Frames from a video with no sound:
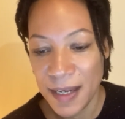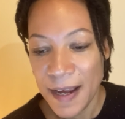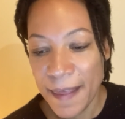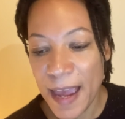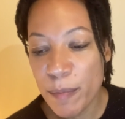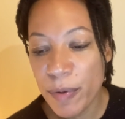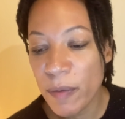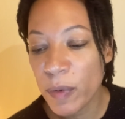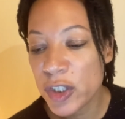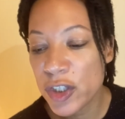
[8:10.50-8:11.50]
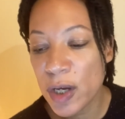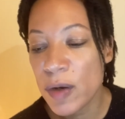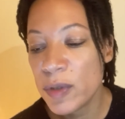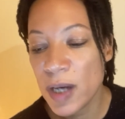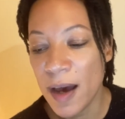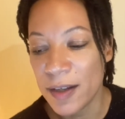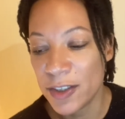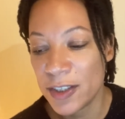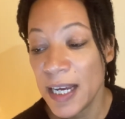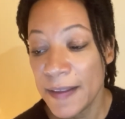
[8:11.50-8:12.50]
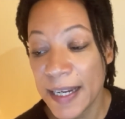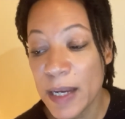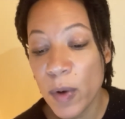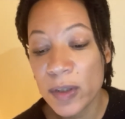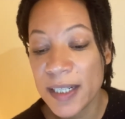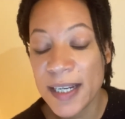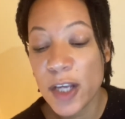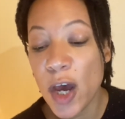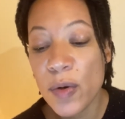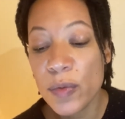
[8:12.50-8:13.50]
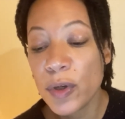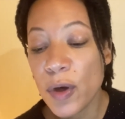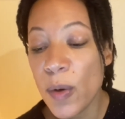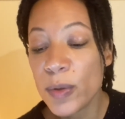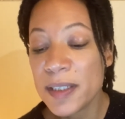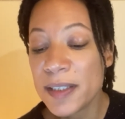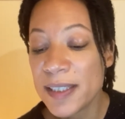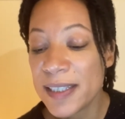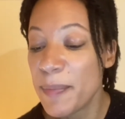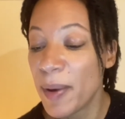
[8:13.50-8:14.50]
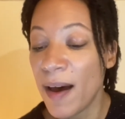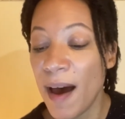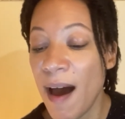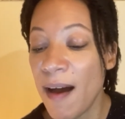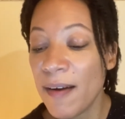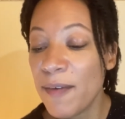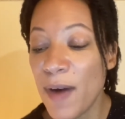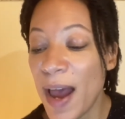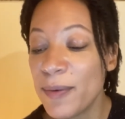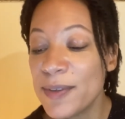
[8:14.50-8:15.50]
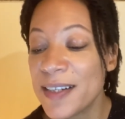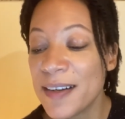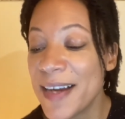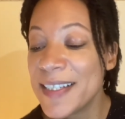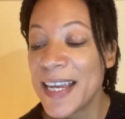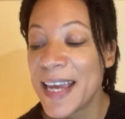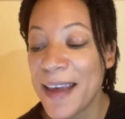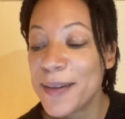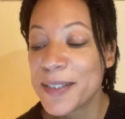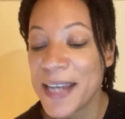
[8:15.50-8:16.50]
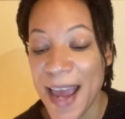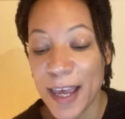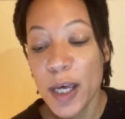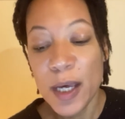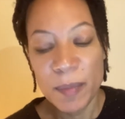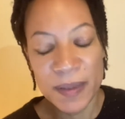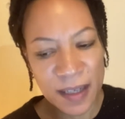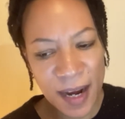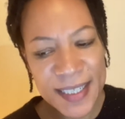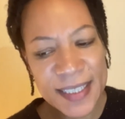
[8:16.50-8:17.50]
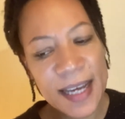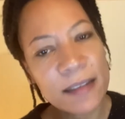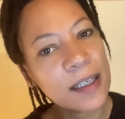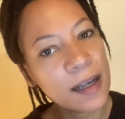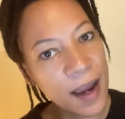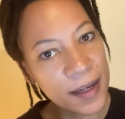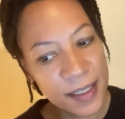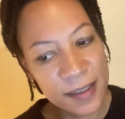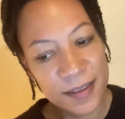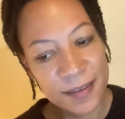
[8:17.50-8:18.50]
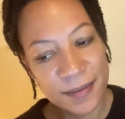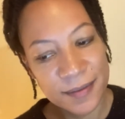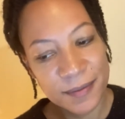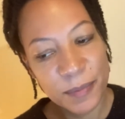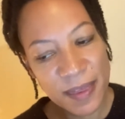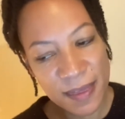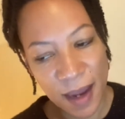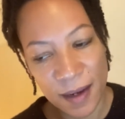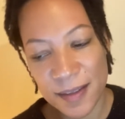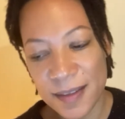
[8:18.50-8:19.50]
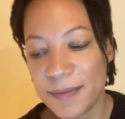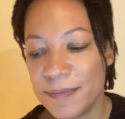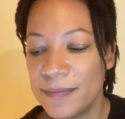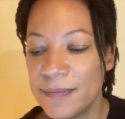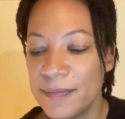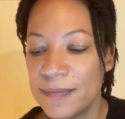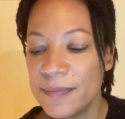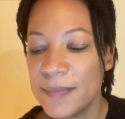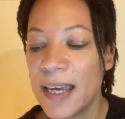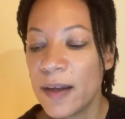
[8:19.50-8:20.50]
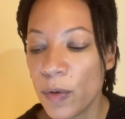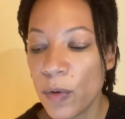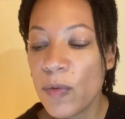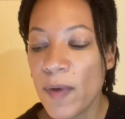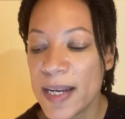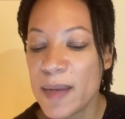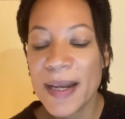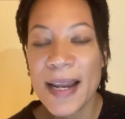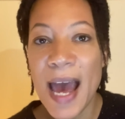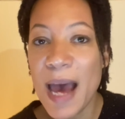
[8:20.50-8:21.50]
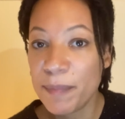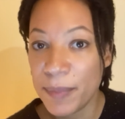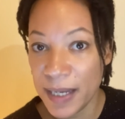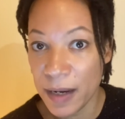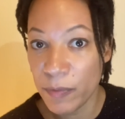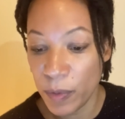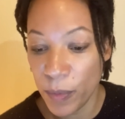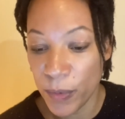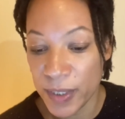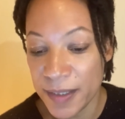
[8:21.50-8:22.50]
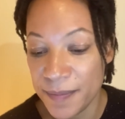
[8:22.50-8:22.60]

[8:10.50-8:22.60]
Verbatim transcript: The emperor was so touched that he wanted his own golden slipper hung round the nightingale's neck, but the nightingale declined it with thanks. He had already been amply rewarded.